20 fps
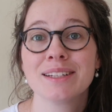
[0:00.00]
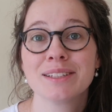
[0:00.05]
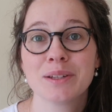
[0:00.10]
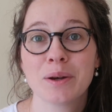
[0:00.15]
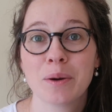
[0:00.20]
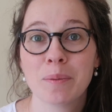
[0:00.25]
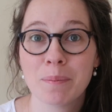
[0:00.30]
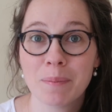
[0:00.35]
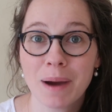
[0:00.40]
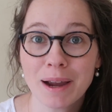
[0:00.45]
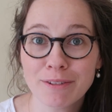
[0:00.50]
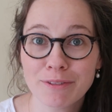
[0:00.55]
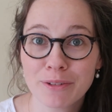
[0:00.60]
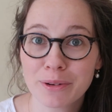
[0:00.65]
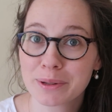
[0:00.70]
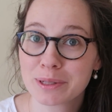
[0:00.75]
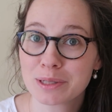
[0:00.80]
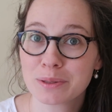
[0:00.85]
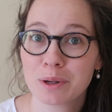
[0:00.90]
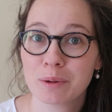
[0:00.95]
So my
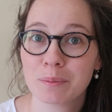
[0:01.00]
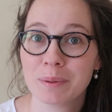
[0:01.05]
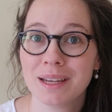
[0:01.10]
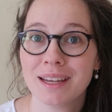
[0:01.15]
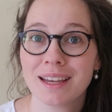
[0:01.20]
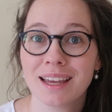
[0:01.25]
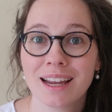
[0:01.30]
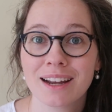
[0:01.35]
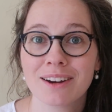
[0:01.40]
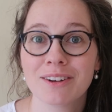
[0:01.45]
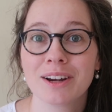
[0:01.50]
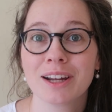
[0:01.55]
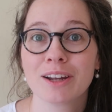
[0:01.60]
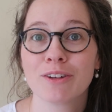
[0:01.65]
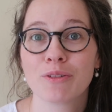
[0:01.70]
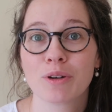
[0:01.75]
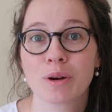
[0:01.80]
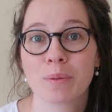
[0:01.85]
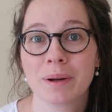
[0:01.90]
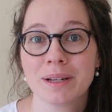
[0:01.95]
focus will be
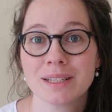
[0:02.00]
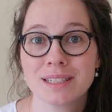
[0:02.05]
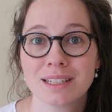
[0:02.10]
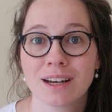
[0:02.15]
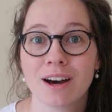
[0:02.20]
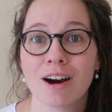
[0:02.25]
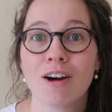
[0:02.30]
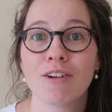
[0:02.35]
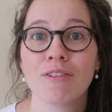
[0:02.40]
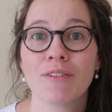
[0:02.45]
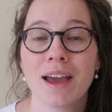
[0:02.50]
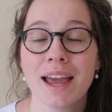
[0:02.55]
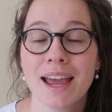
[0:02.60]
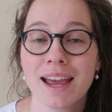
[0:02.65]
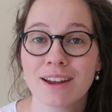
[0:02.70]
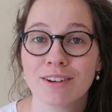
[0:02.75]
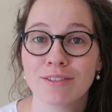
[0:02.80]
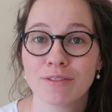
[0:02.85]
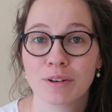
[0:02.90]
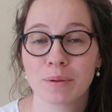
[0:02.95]
caring for myself
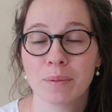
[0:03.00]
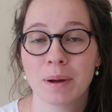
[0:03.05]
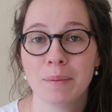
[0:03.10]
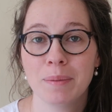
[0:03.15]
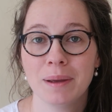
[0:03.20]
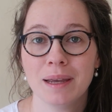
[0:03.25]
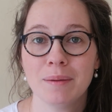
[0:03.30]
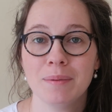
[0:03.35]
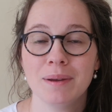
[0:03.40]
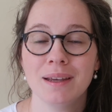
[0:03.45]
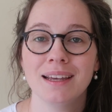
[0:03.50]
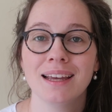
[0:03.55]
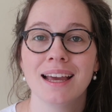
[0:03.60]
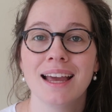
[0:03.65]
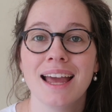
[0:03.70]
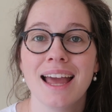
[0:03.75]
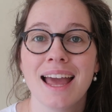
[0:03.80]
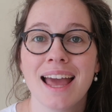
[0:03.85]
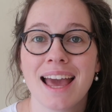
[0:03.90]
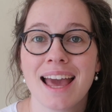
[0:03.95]
and for my baby
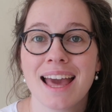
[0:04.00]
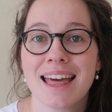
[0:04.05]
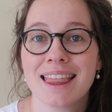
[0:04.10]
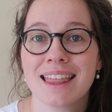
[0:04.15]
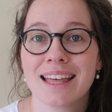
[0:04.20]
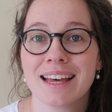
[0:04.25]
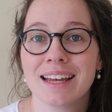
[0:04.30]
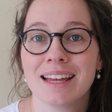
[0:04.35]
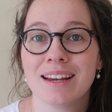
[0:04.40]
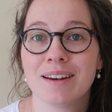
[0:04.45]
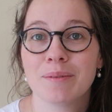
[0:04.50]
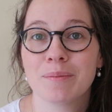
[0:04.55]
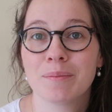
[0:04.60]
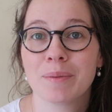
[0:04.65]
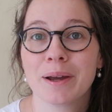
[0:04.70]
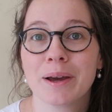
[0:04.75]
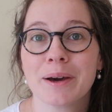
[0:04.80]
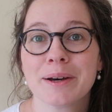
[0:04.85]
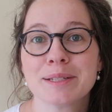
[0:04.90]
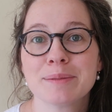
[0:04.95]
and then
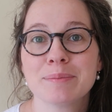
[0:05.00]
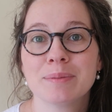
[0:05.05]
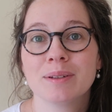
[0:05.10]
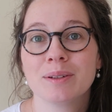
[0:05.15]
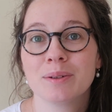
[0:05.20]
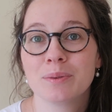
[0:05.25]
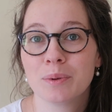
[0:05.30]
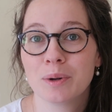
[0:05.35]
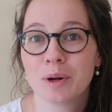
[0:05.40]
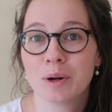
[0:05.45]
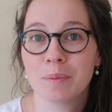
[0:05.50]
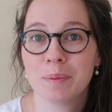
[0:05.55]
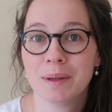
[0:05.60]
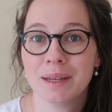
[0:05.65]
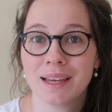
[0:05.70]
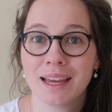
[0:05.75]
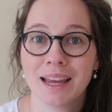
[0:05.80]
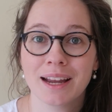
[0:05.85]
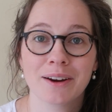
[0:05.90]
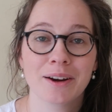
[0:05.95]
my husband will
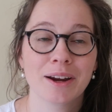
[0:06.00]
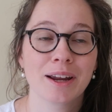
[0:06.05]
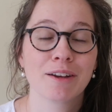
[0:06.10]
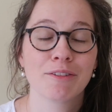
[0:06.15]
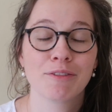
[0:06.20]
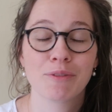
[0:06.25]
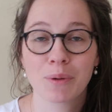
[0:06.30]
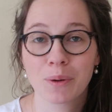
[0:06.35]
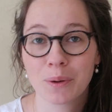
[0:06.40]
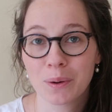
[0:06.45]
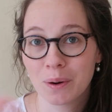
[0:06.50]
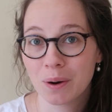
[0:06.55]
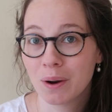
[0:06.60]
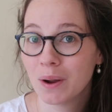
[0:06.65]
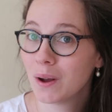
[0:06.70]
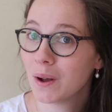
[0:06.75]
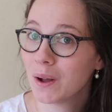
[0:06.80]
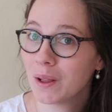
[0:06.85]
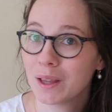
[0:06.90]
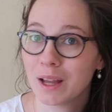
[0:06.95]
be caring for
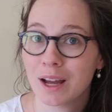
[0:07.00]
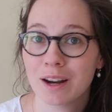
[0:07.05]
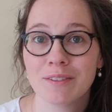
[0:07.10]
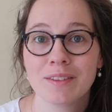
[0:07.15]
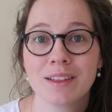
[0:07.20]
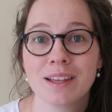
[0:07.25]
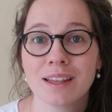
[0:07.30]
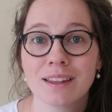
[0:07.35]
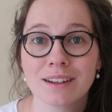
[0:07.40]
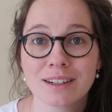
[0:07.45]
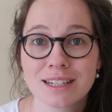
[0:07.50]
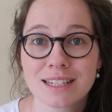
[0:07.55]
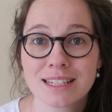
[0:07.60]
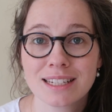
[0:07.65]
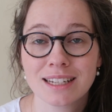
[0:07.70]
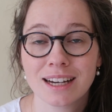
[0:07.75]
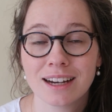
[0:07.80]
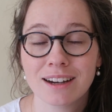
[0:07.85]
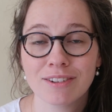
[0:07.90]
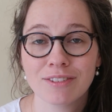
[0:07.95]
a lot of the other
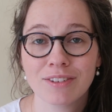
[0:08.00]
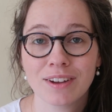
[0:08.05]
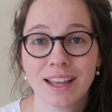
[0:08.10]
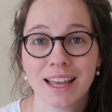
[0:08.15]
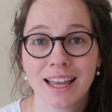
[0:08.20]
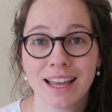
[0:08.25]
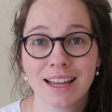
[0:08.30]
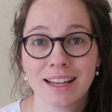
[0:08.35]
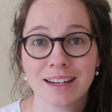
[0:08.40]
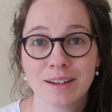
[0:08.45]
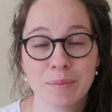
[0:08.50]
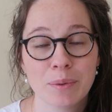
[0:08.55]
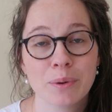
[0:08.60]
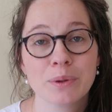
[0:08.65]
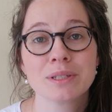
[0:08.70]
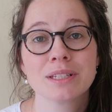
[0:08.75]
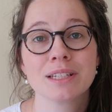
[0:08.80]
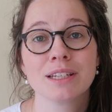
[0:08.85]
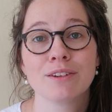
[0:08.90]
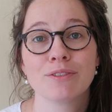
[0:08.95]
stuff and
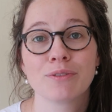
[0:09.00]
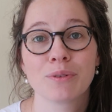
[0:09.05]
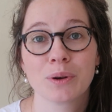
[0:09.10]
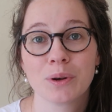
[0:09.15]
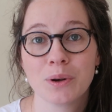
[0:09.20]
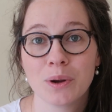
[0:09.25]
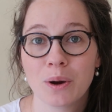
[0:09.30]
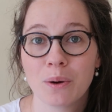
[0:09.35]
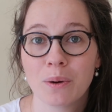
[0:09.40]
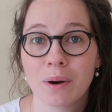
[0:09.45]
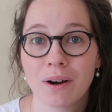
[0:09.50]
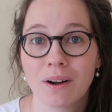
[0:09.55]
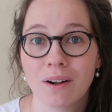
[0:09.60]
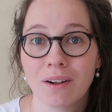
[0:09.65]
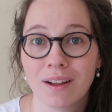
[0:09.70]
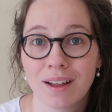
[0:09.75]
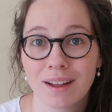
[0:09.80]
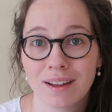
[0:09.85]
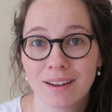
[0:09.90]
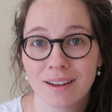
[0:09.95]
mostly for
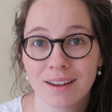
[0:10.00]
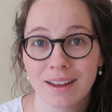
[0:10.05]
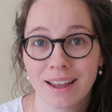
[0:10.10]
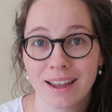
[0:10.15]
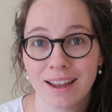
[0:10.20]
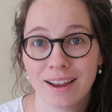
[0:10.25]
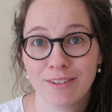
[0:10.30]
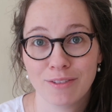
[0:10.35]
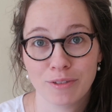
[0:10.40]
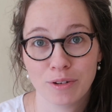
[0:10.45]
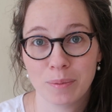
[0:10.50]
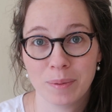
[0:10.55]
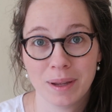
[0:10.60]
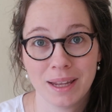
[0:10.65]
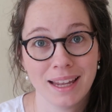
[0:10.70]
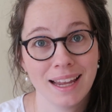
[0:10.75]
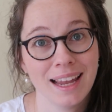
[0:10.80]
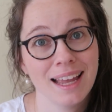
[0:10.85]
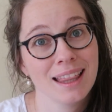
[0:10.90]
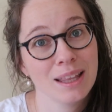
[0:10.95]
Noel and for
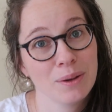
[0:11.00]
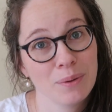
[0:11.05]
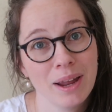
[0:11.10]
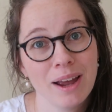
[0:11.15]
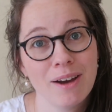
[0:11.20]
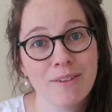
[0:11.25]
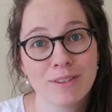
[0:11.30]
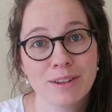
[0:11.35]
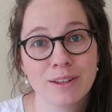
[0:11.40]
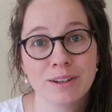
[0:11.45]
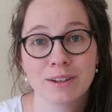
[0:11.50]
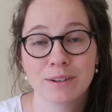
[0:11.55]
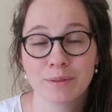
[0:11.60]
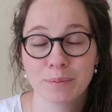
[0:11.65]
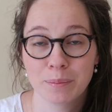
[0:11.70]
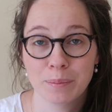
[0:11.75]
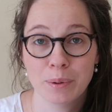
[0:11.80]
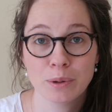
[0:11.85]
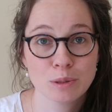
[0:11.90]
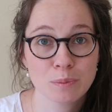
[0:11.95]
me. And then we have the
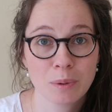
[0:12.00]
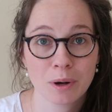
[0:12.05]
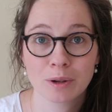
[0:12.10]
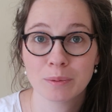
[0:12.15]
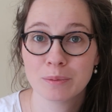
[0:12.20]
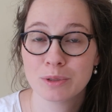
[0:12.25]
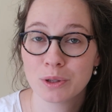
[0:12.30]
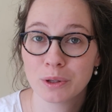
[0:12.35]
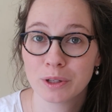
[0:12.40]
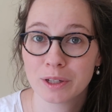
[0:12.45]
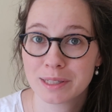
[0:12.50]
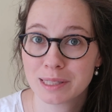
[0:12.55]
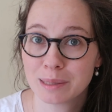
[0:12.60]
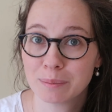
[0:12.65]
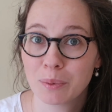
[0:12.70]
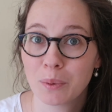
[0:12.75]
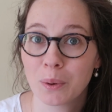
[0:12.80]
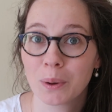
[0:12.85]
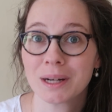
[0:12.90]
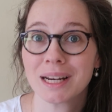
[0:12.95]
postpartum doula
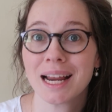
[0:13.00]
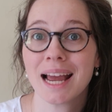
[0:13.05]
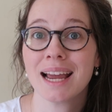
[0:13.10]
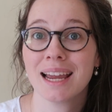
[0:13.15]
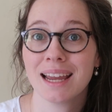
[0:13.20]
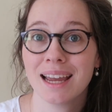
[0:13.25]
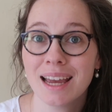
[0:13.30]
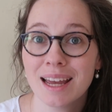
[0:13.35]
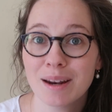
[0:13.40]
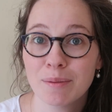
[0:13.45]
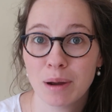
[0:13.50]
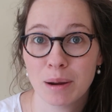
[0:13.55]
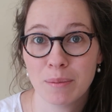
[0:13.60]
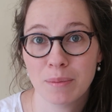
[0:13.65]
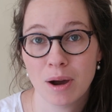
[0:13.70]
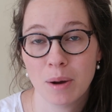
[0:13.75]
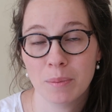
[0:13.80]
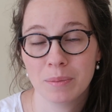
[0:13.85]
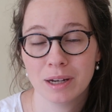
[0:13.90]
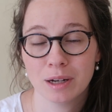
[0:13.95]
support and my
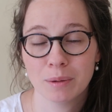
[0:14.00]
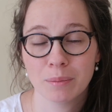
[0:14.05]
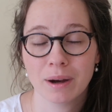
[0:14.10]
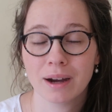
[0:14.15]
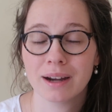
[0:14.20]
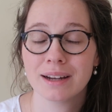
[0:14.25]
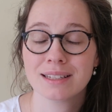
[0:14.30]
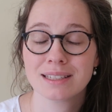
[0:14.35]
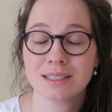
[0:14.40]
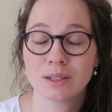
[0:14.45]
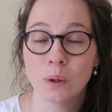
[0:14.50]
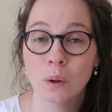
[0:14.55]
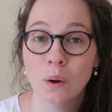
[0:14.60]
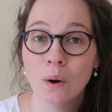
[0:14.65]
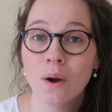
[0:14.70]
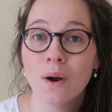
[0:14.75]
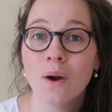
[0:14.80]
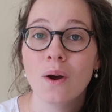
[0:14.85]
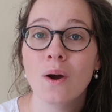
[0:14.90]
mom nearby. So